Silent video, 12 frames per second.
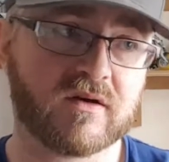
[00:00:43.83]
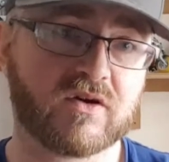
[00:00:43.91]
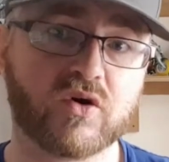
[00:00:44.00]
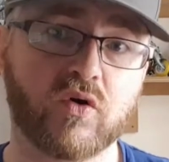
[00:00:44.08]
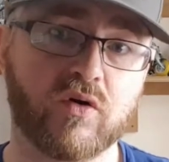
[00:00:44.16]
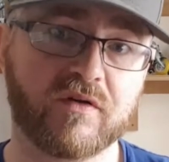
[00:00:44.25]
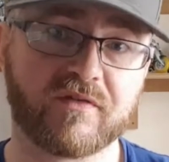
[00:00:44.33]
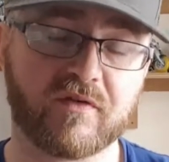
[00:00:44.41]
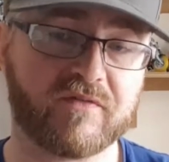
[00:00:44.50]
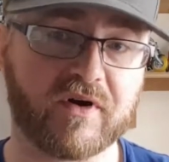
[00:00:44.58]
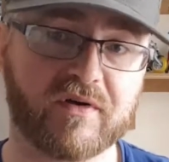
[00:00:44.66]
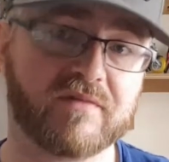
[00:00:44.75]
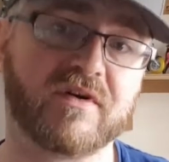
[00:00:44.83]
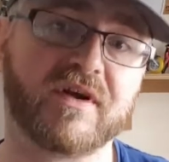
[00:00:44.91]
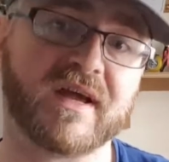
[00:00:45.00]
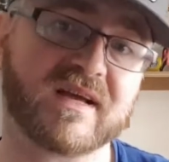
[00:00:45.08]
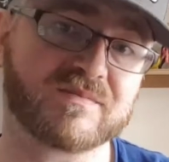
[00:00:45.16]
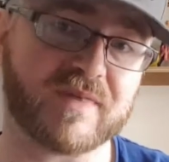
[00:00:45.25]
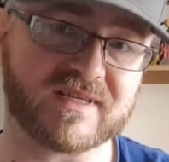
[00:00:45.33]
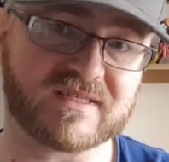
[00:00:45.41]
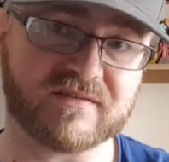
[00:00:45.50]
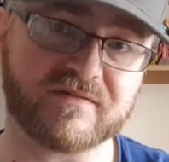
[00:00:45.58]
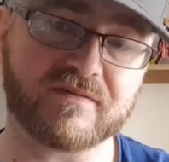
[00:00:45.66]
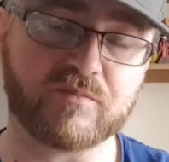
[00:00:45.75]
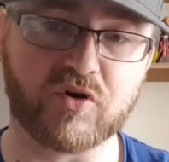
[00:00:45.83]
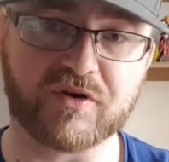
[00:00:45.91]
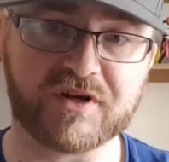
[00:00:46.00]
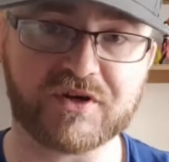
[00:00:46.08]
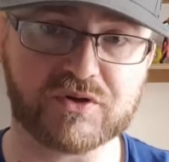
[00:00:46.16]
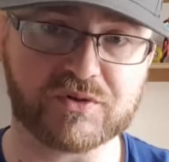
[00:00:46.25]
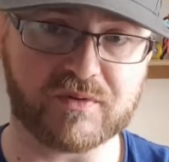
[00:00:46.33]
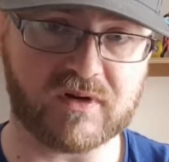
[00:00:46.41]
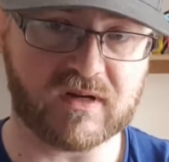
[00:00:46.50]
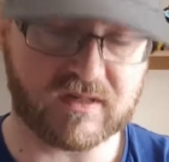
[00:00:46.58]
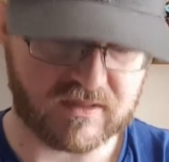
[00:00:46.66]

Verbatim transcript: code for very, very expensive, more than usual.